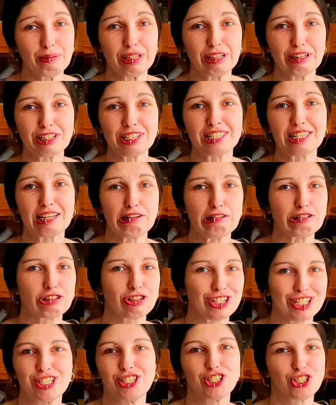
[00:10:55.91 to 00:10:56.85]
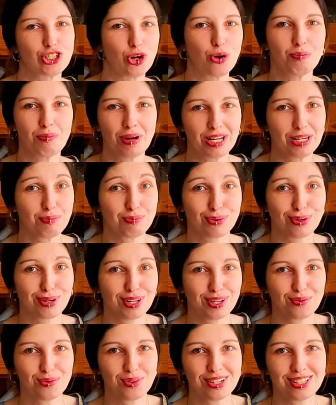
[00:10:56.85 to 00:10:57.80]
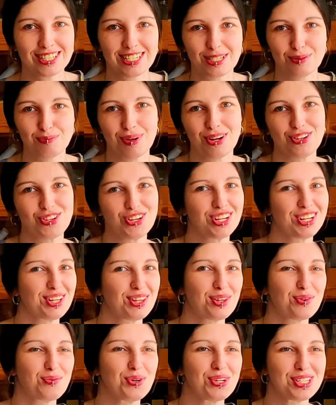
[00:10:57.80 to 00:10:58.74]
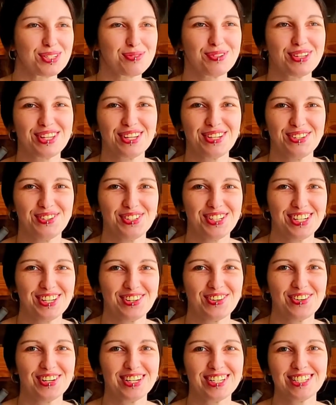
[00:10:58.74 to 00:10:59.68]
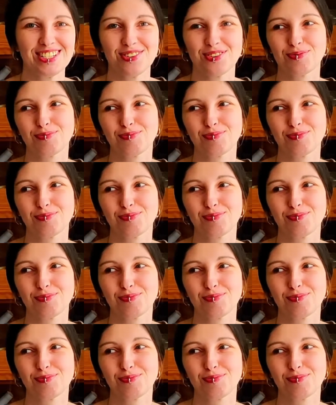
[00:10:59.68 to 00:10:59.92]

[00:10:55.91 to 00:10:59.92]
because there's just so many pretty ones, especially the ones with the unicorns.